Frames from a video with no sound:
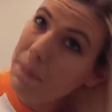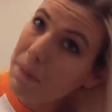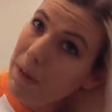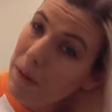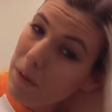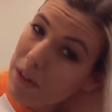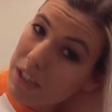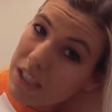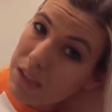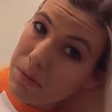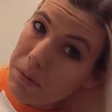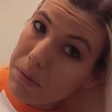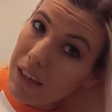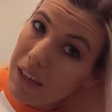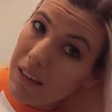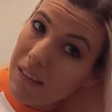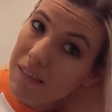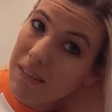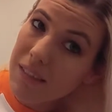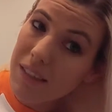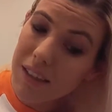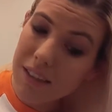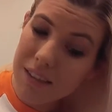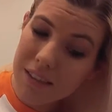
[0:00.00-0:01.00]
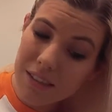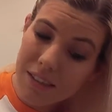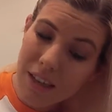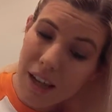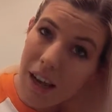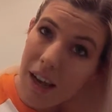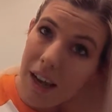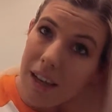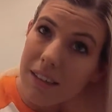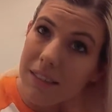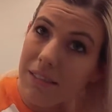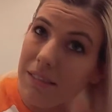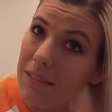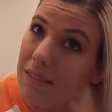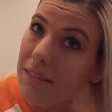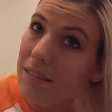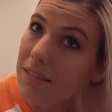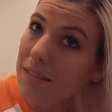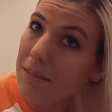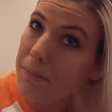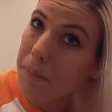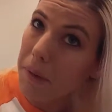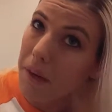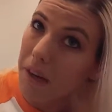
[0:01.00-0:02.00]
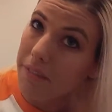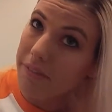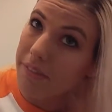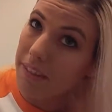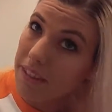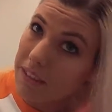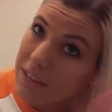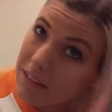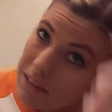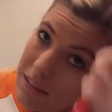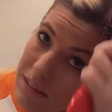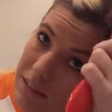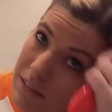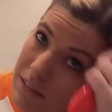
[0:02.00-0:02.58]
be wispy. It's not perfect.